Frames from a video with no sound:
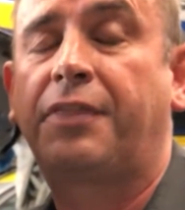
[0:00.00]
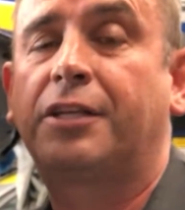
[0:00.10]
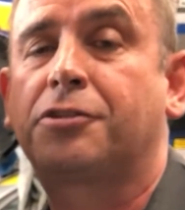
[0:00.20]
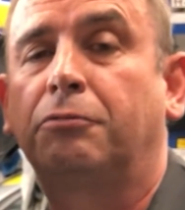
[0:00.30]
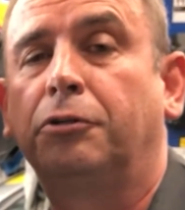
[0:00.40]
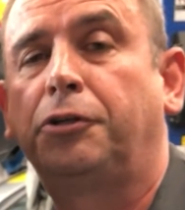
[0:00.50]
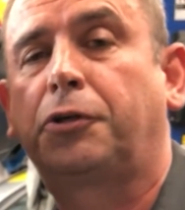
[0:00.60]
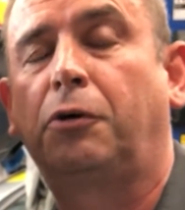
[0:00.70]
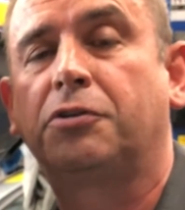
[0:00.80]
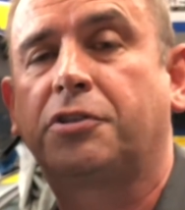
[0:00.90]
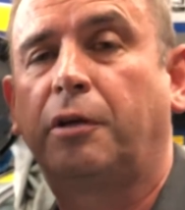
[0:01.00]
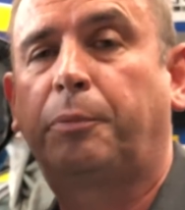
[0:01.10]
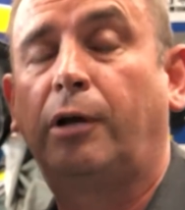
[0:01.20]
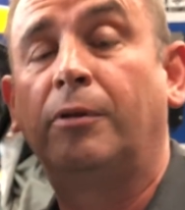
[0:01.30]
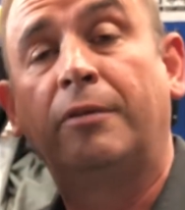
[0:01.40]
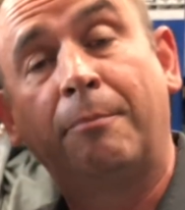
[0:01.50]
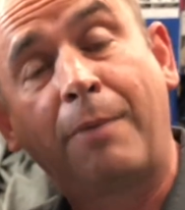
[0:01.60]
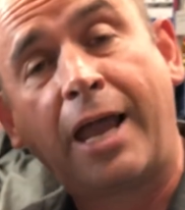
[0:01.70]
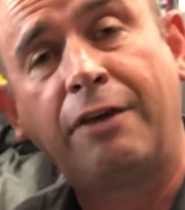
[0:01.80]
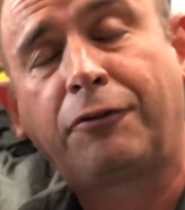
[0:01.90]
that's the root cause of the problem that
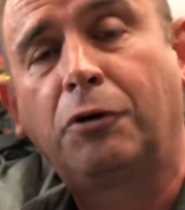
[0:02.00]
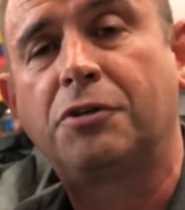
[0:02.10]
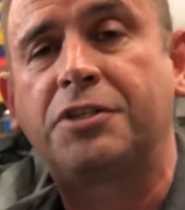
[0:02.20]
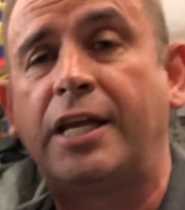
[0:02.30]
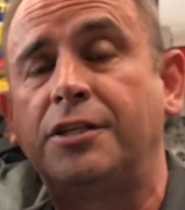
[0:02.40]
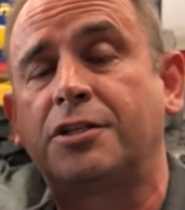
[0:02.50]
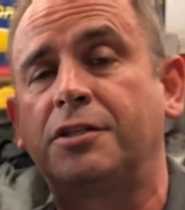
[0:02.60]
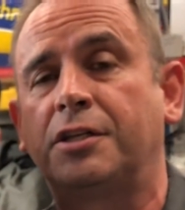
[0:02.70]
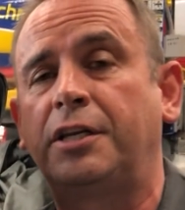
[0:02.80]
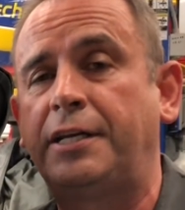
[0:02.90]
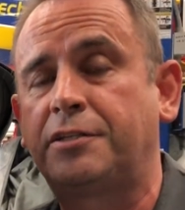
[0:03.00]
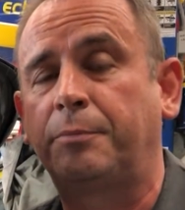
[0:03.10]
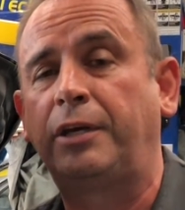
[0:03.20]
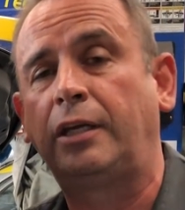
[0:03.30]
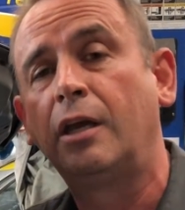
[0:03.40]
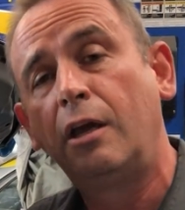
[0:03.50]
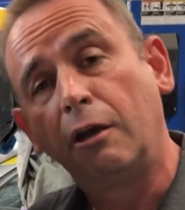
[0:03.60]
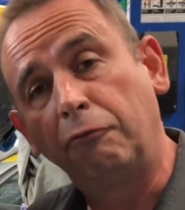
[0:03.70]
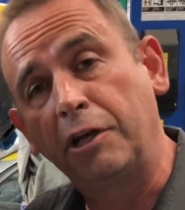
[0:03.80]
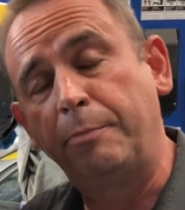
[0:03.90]
may have caused the engine to need to be
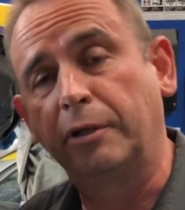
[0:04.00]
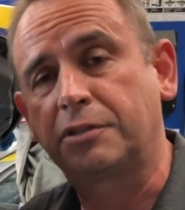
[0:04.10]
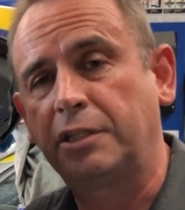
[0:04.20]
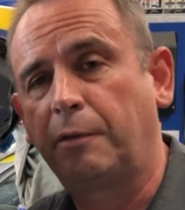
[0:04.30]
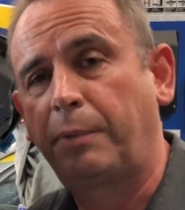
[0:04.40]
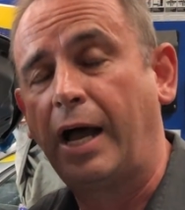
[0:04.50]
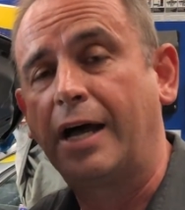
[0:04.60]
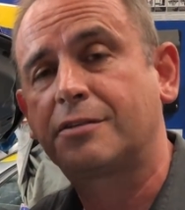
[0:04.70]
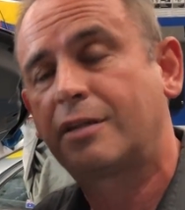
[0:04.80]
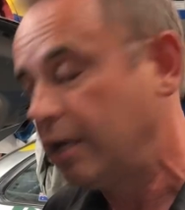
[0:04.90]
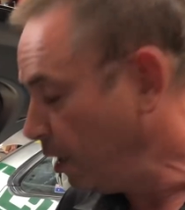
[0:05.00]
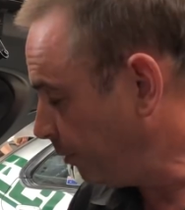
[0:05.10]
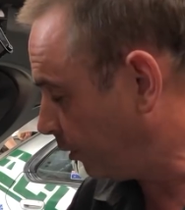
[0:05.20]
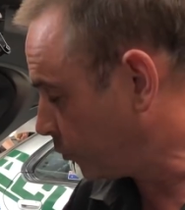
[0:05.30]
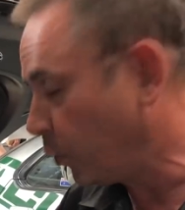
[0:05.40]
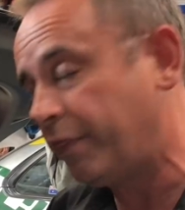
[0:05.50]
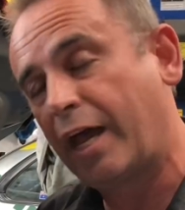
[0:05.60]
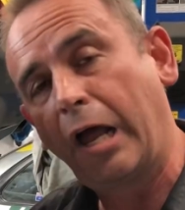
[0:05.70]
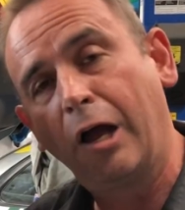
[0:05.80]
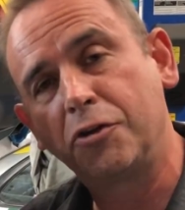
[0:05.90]
rebuilt in the past, because when
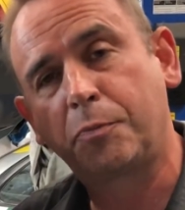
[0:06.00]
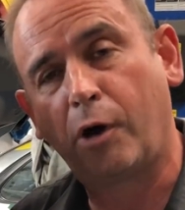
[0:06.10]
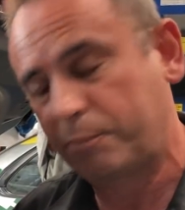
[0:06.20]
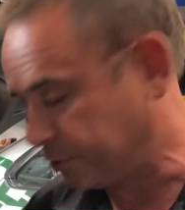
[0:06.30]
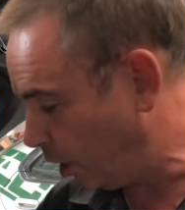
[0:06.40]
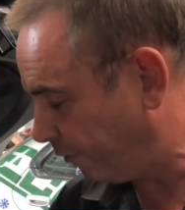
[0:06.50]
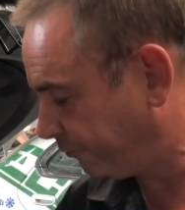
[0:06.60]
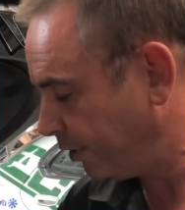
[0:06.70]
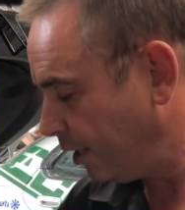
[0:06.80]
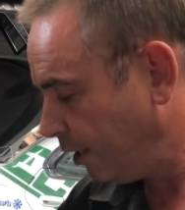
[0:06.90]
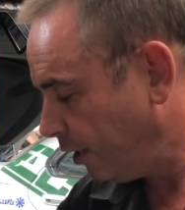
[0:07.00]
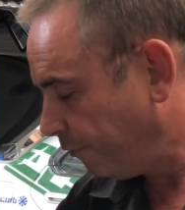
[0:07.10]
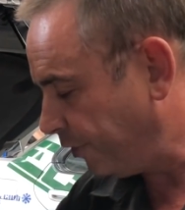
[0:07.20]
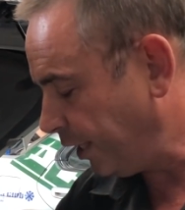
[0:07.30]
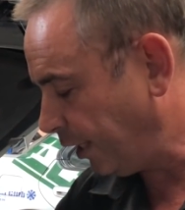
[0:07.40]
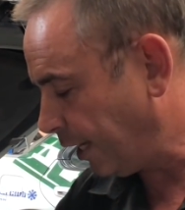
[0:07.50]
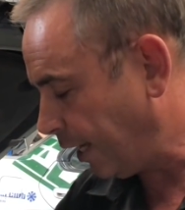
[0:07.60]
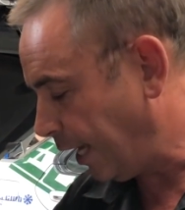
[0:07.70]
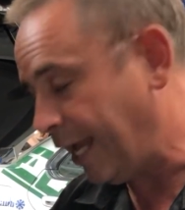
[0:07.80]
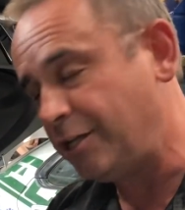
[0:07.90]
that hose pops off, the
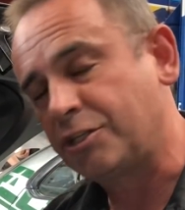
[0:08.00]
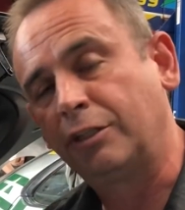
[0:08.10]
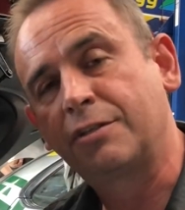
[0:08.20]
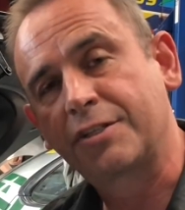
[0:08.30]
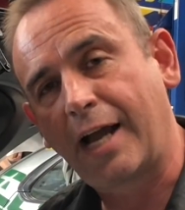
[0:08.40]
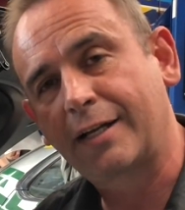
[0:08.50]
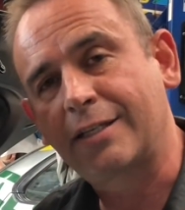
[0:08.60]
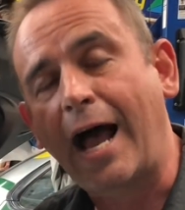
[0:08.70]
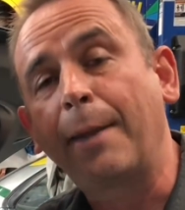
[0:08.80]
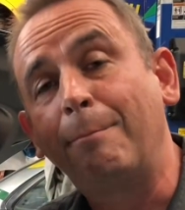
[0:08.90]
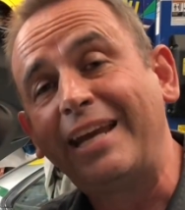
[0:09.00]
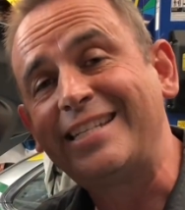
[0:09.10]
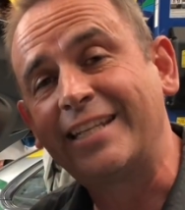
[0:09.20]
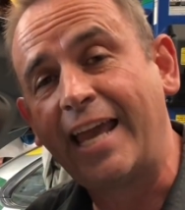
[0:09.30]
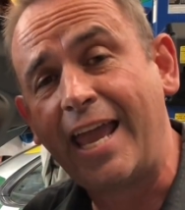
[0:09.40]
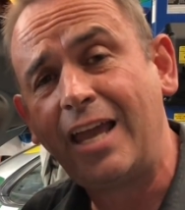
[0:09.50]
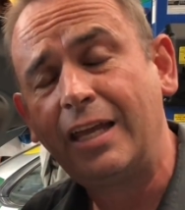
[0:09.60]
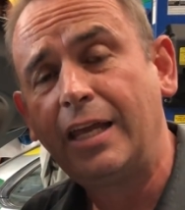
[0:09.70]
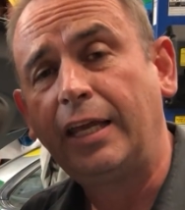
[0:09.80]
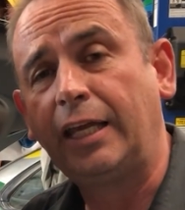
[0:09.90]
engine sucks unmetered air
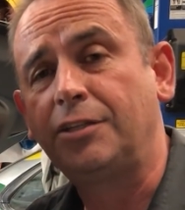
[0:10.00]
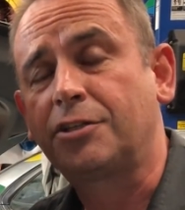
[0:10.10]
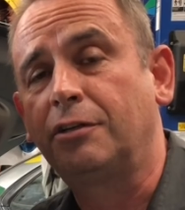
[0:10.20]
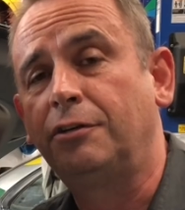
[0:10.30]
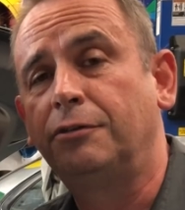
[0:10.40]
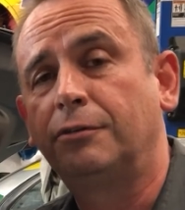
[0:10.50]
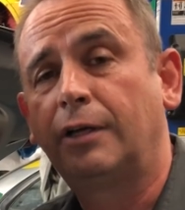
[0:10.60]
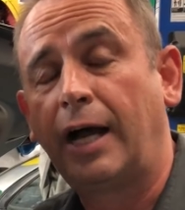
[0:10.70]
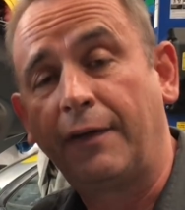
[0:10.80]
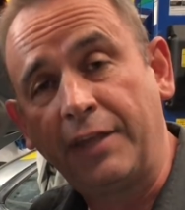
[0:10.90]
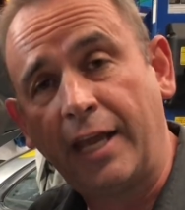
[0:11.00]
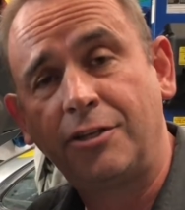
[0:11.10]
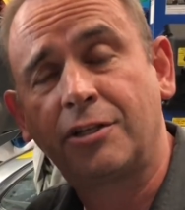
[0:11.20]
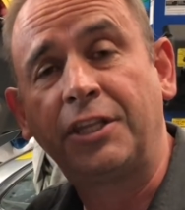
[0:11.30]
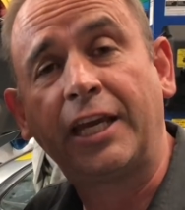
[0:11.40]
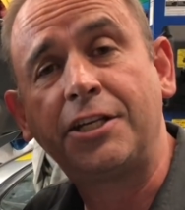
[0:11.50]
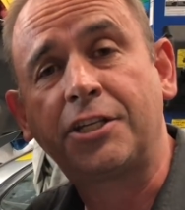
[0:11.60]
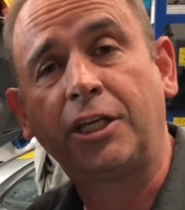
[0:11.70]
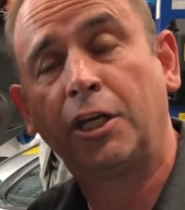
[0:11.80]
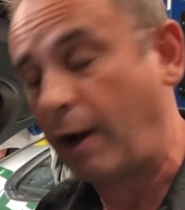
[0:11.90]
into the engine. The
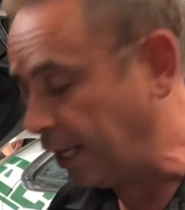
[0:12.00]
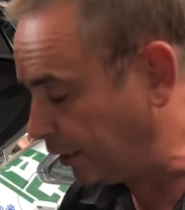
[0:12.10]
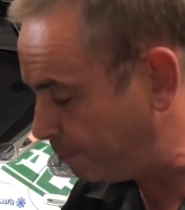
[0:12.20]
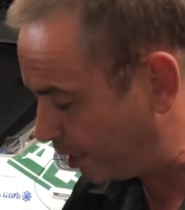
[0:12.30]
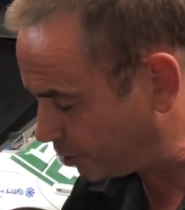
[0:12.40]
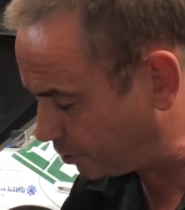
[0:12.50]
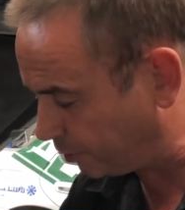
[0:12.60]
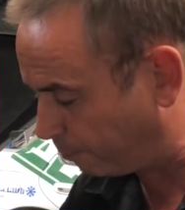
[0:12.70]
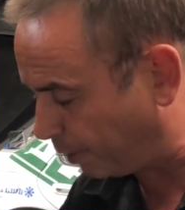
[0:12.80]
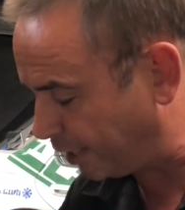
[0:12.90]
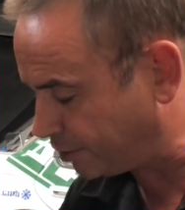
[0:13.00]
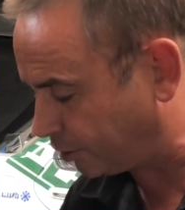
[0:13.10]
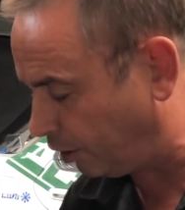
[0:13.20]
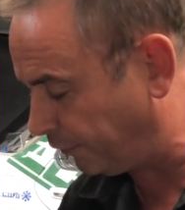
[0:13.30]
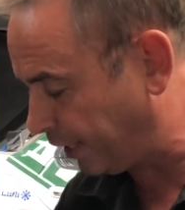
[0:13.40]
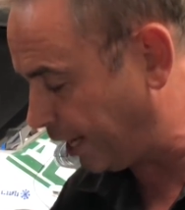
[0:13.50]
ECU only measures it based on the